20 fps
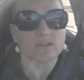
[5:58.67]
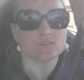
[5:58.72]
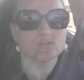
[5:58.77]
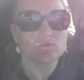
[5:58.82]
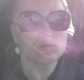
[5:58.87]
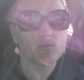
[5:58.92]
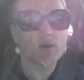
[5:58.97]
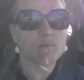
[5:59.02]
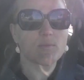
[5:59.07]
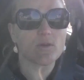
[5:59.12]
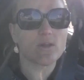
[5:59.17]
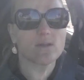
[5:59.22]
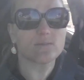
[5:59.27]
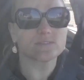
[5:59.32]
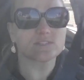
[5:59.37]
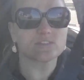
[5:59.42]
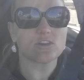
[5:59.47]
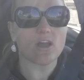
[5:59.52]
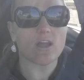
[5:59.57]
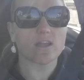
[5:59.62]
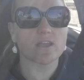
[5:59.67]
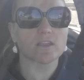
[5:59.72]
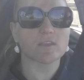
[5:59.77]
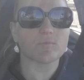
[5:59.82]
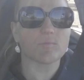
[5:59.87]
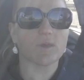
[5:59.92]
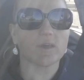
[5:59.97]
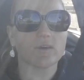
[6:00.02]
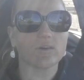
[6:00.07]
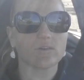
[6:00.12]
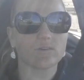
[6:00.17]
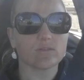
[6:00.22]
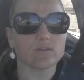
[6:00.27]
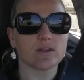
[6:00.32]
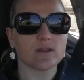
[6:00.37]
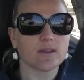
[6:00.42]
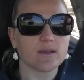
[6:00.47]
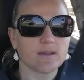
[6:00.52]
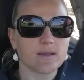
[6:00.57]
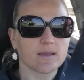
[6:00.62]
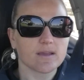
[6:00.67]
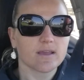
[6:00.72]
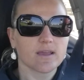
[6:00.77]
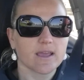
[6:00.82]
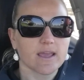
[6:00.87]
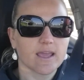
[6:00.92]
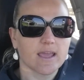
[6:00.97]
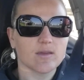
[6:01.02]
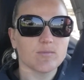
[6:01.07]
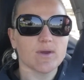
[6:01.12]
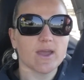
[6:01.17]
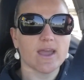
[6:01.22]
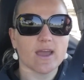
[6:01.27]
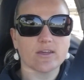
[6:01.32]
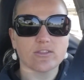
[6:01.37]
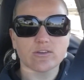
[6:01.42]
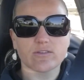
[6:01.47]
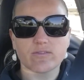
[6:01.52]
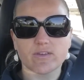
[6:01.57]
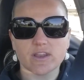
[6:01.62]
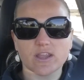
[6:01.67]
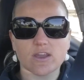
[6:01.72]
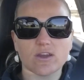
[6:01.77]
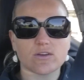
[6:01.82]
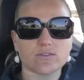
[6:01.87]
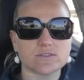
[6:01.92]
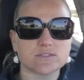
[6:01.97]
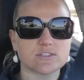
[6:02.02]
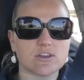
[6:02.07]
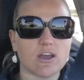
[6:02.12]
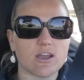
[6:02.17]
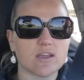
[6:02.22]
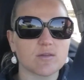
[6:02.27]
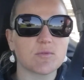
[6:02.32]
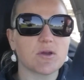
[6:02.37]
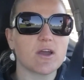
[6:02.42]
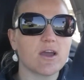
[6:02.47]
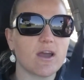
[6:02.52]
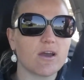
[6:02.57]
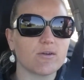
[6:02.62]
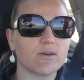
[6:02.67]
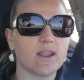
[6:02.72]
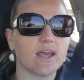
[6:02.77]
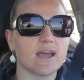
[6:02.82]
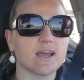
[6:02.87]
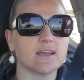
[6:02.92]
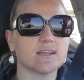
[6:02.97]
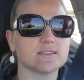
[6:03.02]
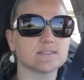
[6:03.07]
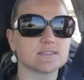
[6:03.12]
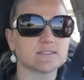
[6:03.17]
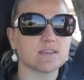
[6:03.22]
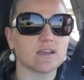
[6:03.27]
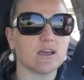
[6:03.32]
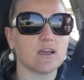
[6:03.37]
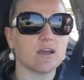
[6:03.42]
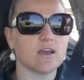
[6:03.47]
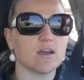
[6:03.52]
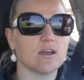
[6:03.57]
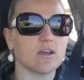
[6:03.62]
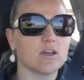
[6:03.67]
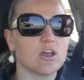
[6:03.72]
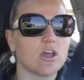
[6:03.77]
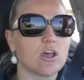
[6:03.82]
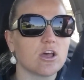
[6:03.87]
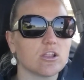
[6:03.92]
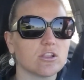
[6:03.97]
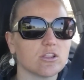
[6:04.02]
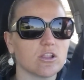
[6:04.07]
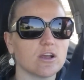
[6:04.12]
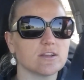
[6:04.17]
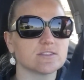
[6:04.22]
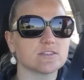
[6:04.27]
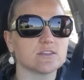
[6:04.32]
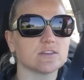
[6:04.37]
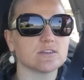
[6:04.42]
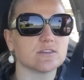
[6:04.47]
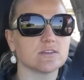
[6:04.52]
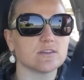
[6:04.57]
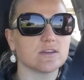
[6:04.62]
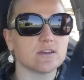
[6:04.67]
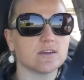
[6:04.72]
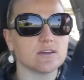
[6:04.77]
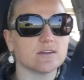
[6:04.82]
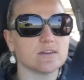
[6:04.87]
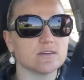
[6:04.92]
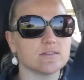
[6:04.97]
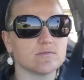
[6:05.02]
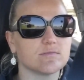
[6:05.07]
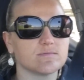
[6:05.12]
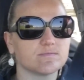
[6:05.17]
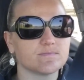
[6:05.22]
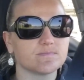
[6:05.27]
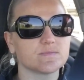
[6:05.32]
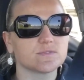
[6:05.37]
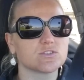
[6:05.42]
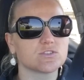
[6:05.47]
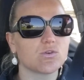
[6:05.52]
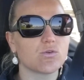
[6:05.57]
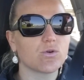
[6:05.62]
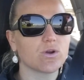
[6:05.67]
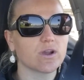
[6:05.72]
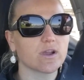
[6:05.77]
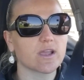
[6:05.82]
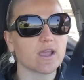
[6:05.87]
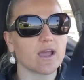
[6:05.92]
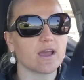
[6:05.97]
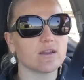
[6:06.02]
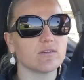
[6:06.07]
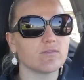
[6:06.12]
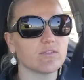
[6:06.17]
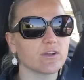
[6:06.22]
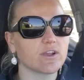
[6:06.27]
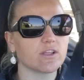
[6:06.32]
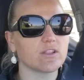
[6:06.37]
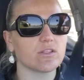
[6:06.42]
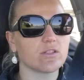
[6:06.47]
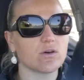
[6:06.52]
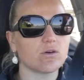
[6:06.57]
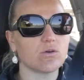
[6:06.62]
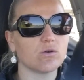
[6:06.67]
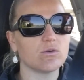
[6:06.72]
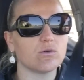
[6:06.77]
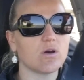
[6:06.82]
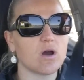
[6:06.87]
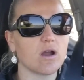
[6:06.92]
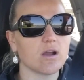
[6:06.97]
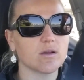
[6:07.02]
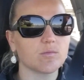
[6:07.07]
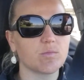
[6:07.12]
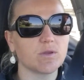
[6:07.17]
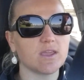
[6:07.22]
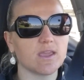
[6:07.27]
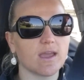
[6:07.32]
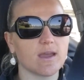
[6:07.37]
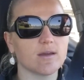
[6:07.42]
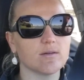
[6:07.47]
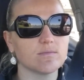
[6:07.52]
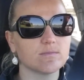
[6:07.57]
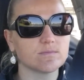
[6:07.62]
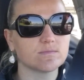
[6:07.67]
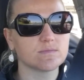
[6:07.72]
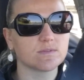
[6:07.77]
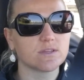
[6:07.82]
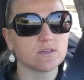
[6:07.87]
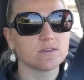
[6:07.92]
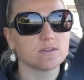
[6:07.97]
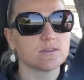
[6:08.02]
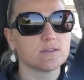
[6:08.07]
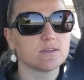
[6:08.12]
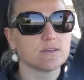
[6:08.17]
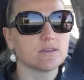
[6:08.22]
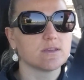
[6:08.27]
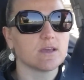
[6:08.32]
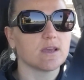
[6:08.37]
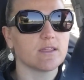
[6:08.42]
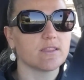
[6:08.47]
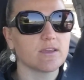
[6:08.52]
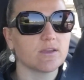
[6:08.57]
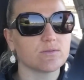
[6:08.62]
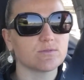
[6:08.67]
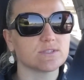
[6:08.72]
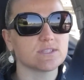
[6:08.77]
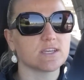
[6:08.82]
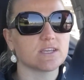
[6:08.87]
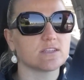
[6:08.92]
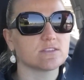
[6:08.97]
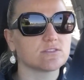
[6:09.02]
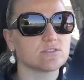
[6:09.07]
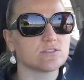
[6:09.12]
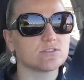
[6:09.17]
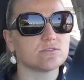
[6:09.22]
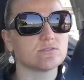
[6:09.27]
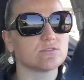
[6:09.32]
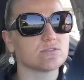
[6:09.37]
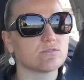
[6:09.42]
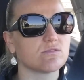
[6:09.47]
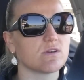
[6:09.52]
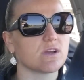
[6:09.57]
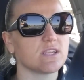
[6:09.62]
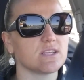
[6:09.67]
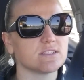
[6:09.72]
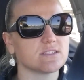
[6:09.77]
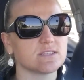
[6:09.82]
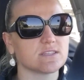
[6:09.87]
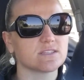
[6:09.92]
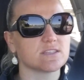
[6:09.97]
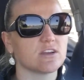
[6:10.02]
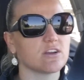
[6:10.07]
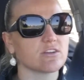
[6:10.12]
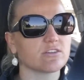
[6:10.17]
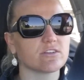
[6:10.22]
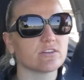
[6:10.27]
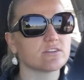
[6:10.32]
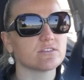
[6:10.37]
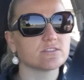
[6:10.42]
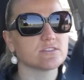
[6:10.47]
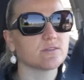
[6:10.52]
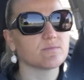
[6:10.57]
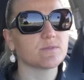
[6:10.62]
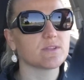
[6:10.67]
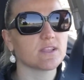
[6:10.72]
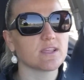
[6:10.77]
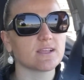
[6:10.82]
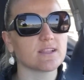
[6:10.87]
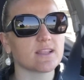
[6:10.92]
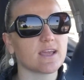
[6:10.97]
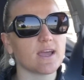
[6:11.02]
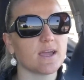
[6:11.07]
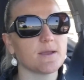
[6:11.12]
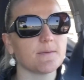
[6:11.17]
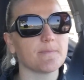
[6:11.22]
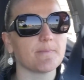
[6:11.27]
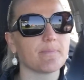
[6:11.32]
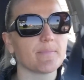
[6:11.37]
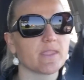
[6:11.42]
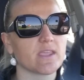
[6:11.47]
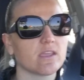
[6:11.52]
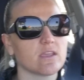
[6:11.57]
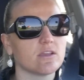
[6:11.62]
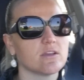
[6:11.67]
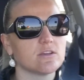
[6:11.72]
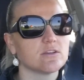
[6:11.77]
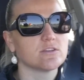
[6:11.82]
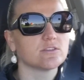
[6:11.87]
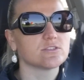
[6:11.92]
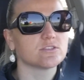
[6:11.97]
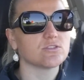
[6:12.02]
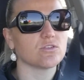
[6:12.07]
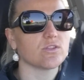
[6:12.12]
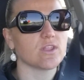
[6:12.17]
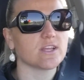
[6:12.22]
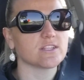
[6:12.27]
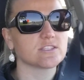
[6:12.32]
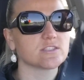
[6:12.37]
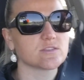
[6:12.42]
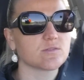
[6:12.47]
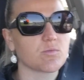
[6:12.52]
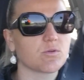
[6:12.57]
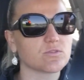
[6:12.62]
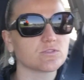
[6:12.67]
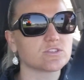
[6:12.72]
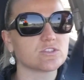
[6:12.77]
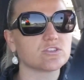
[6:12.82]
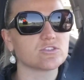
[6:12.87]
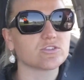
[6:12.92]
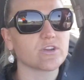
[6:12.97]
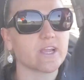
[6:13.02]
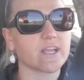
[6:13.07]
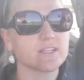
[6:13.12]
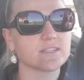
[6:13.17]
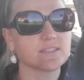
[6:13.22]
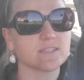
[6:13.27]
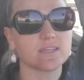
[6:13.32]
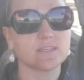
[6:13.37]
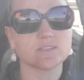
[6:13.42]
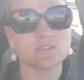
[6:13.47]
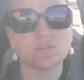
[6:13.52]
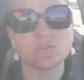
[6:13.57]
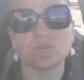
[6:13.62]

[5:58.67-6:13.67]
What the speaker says: You remember I was talking about, in my other video, I was talking about how it has lots of torque at a very low RPM. I think it was like 2600 or something like that. So that's supposed to translate